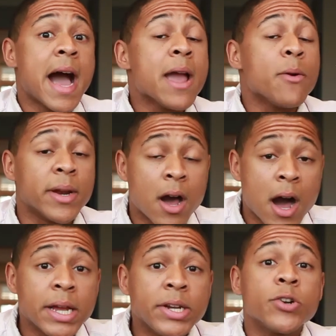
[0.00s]
I
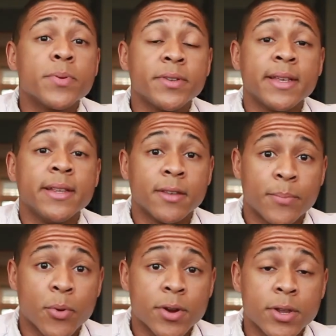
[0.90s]
100%
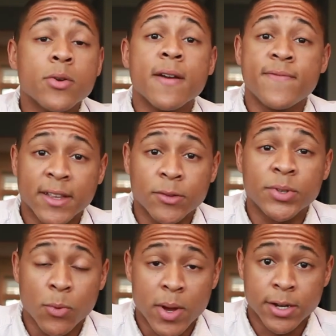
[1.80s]
support you if that's what
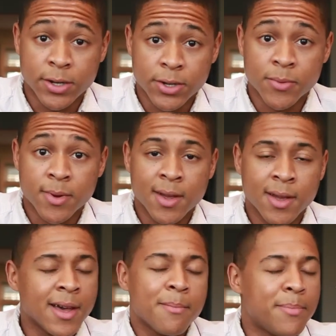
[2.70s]
you want to do.
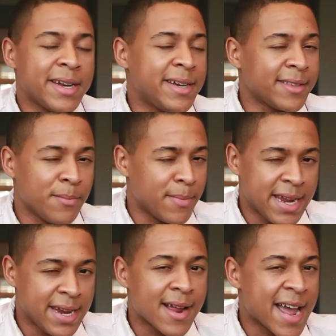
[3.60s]
But it doesn't
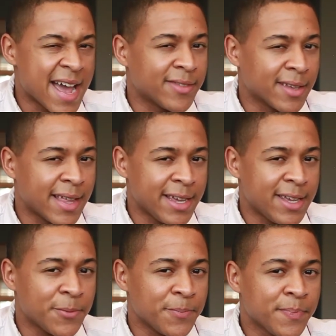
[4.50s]
mean I have to like
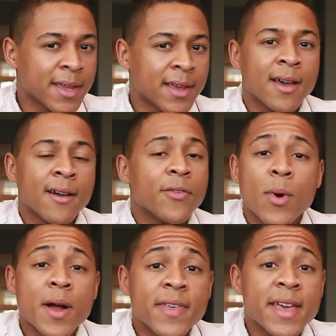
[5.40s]
you. For
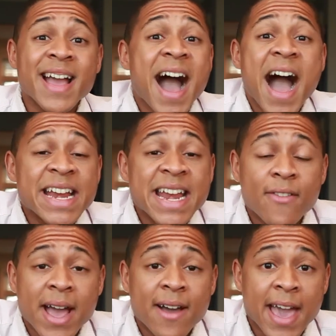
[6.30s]
one thing, I
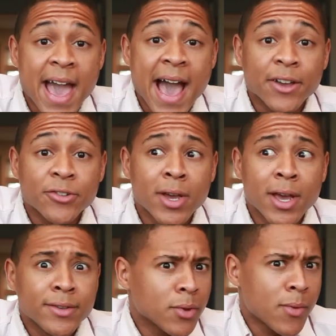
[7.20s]
never have cash,
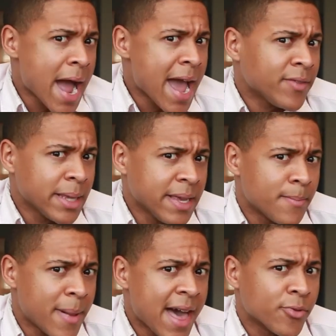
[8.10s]
so I have to leave the
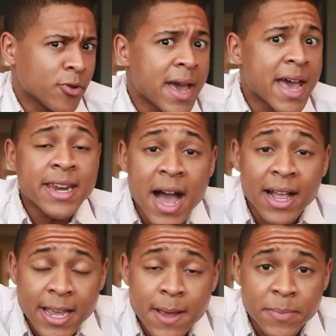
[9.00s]
bathroom and
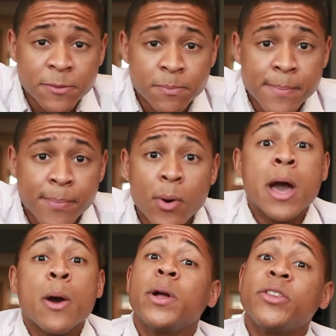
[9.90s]
not tip these people,
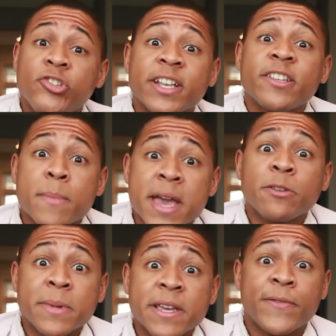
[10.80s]
which just makes
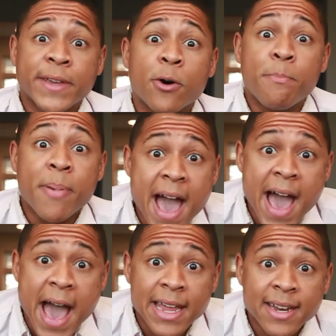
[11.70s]
me feel
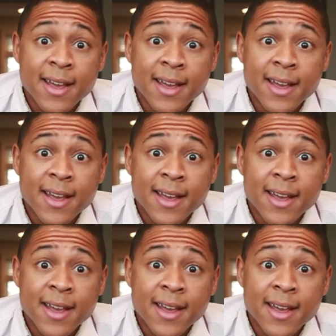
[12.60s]
bad.